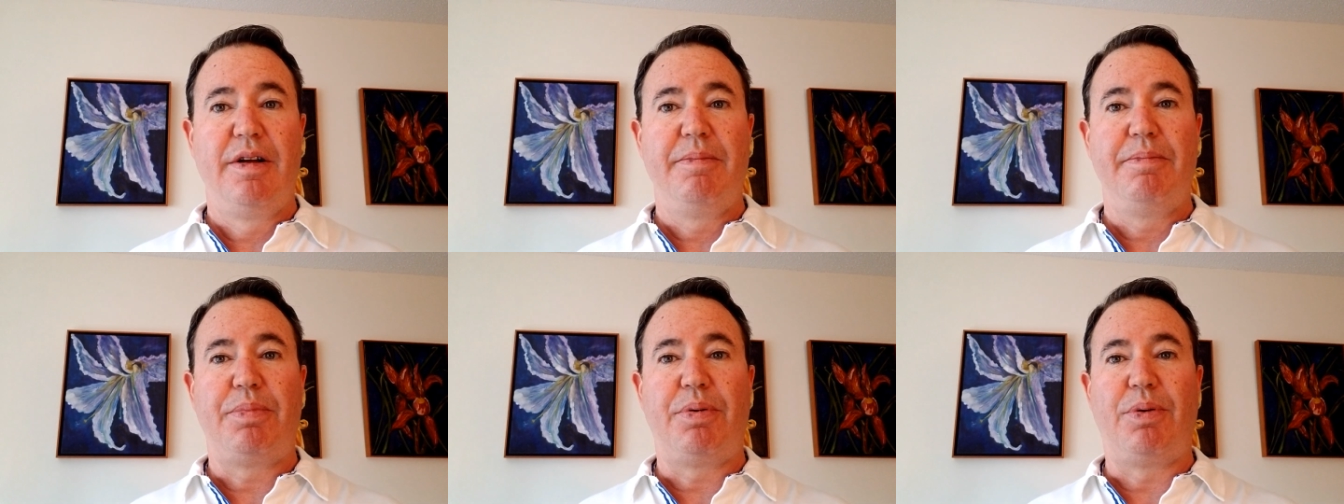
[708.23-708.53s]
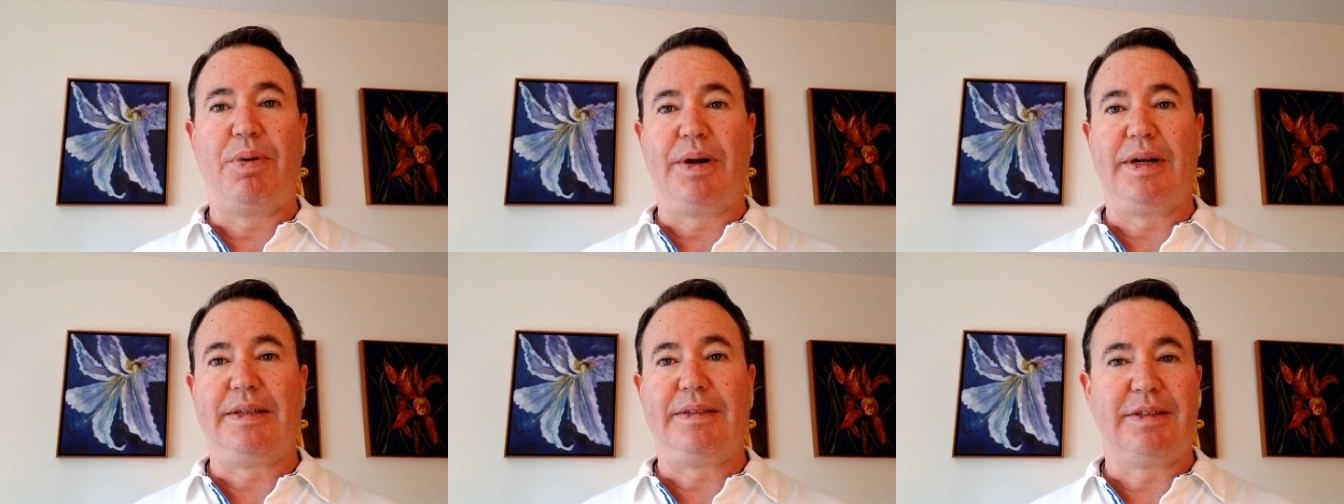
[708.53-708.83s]

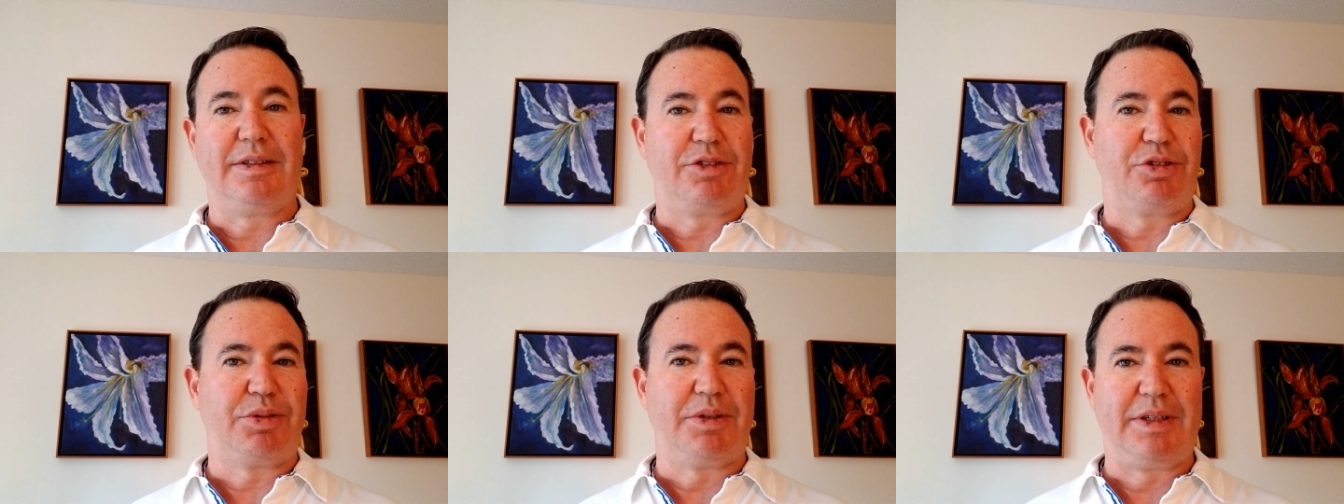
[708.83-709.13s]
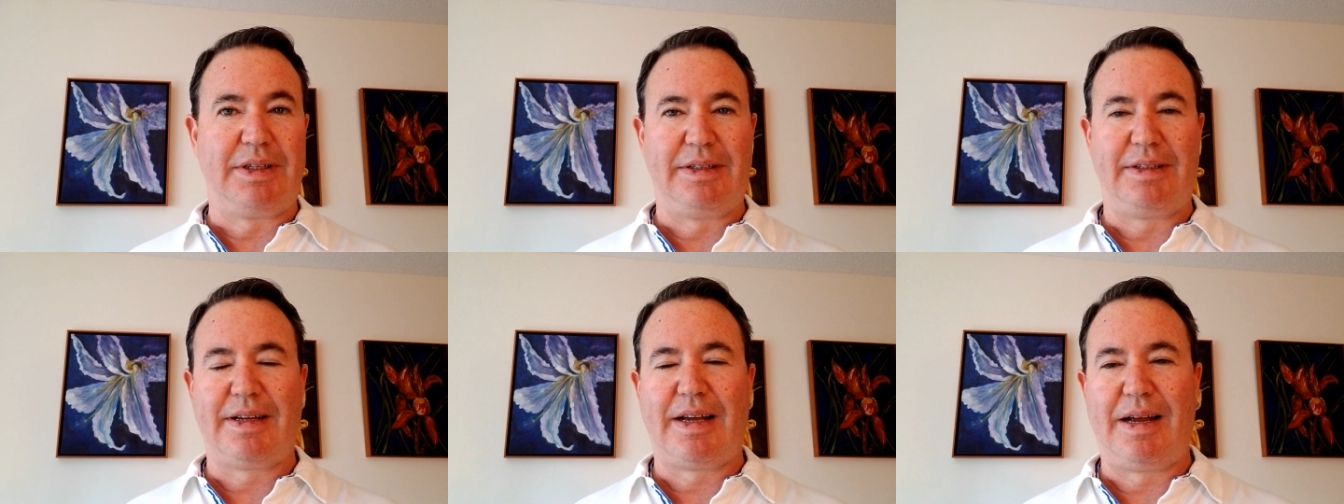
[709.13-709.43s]
point a
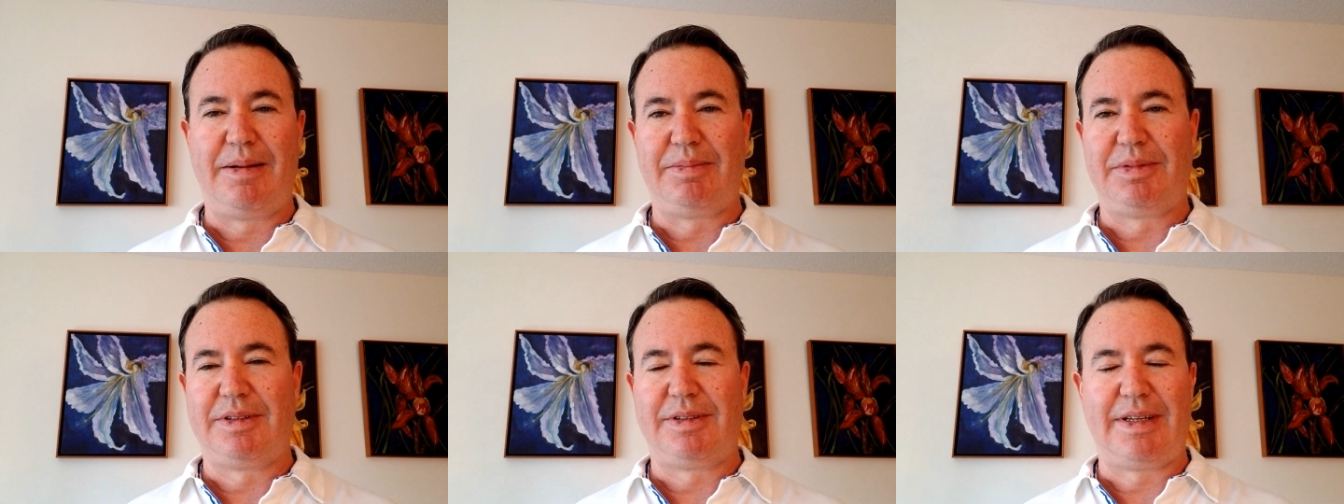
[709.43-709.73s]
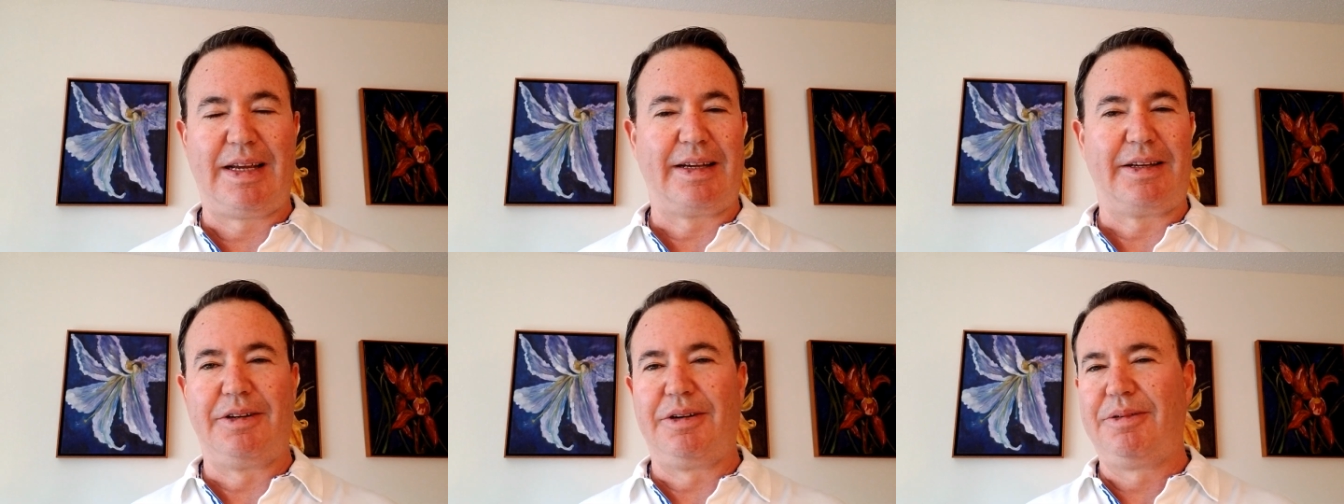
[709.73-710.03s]
trillion times a
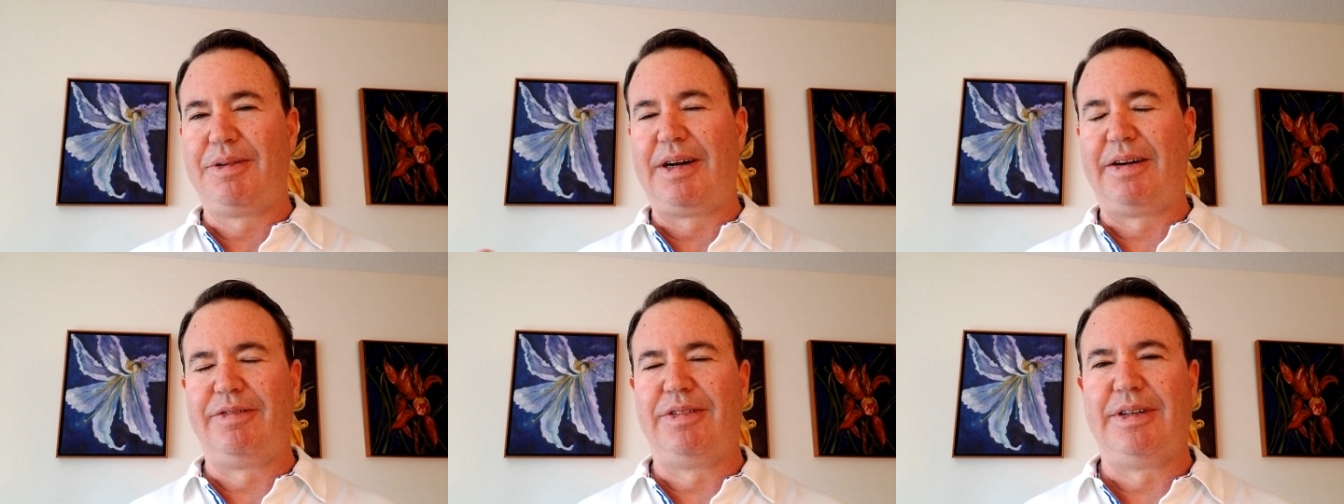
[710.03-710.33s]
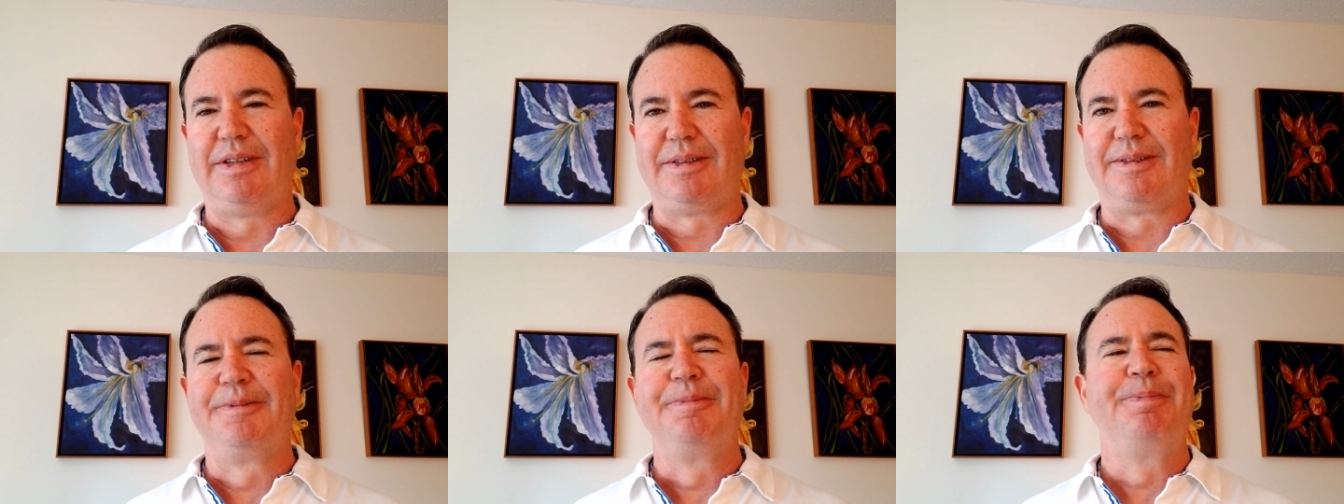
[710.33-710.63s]
second or whatever it
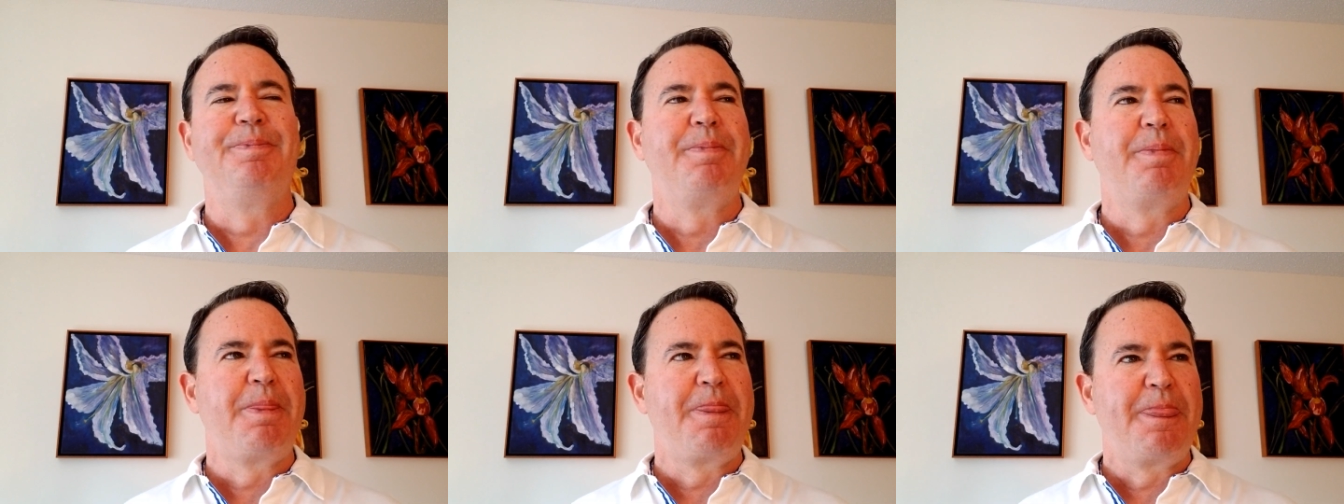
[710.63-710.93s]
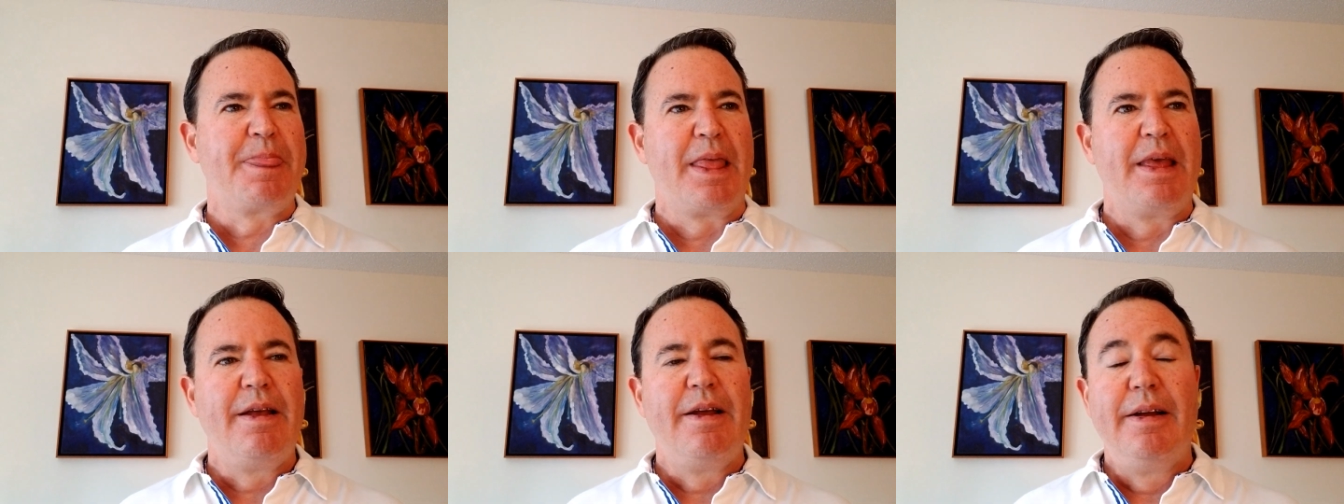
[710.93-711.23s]
is.
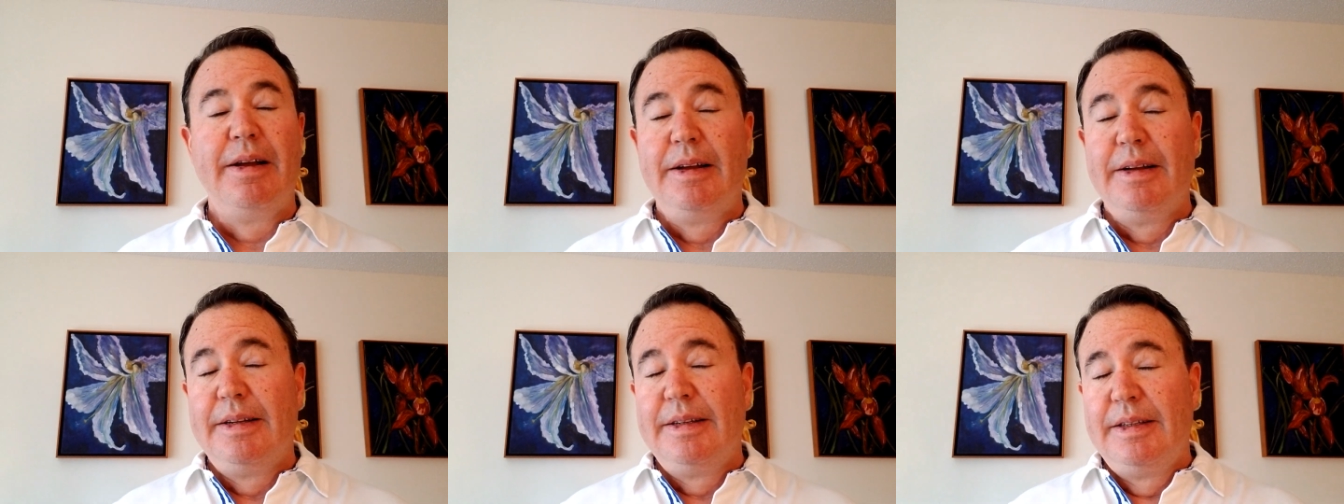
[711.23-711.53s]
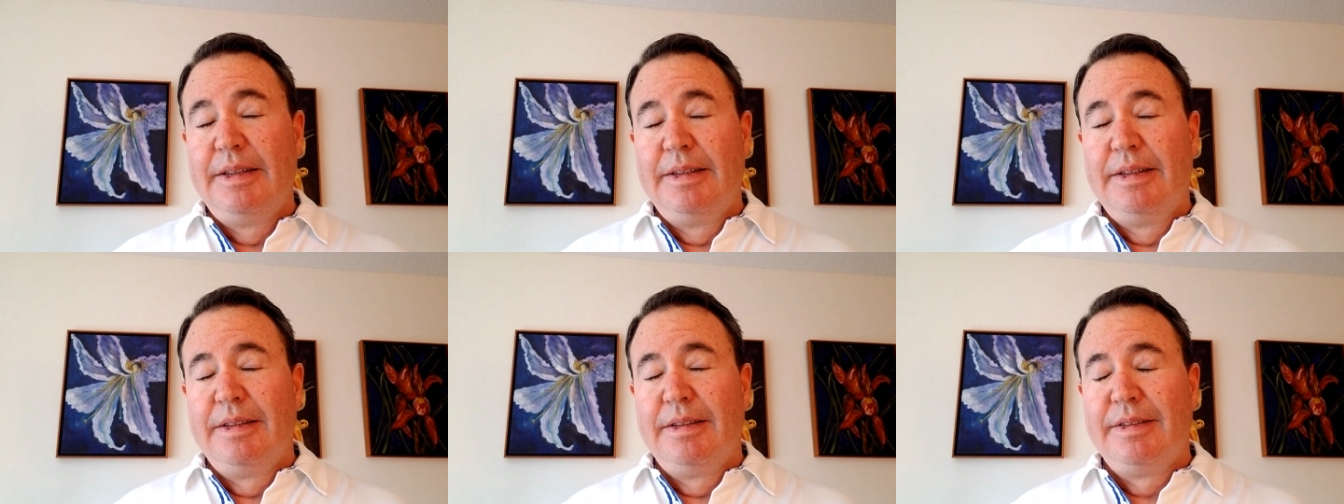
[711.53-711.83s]

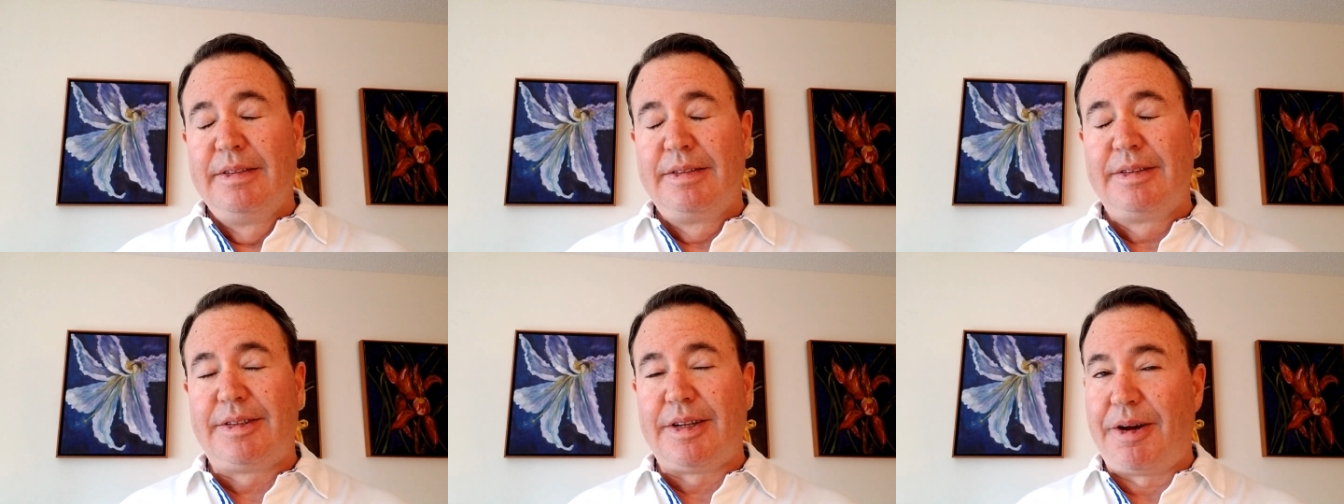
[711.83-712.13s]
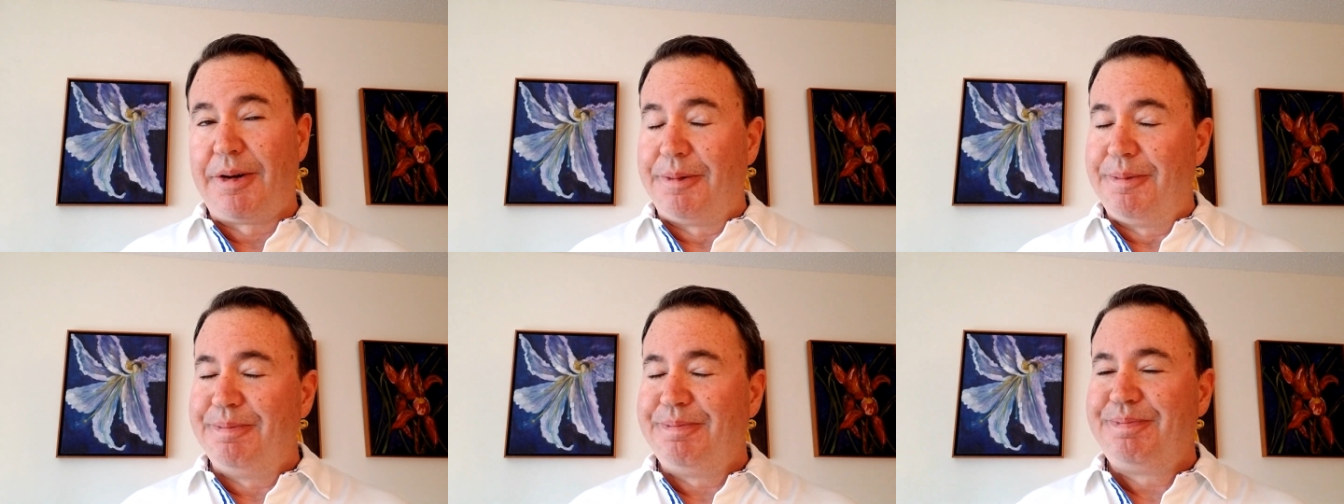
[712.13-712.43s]

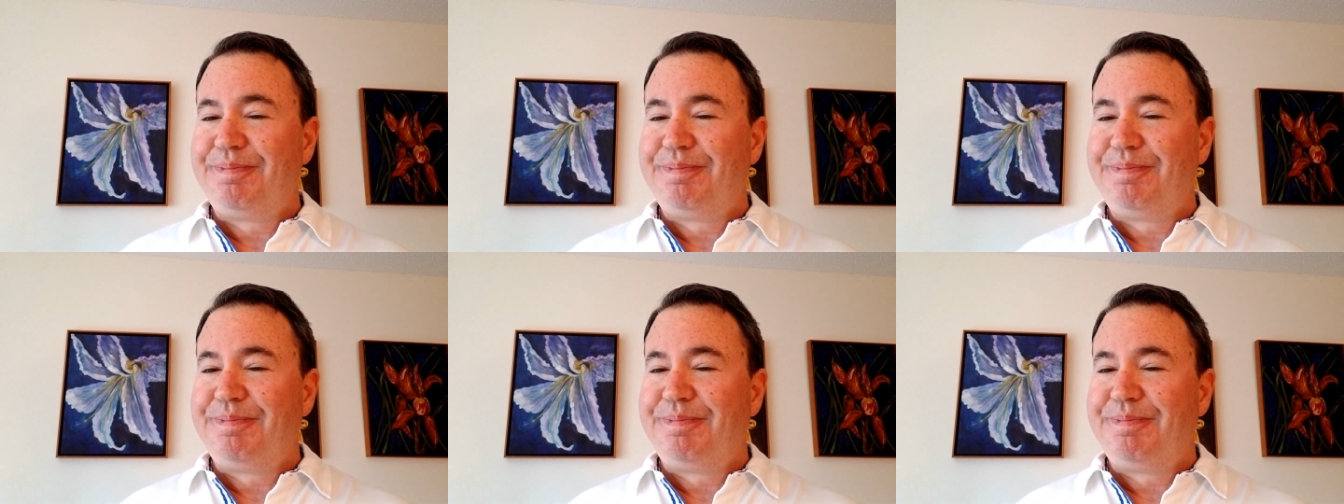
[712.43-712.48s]
So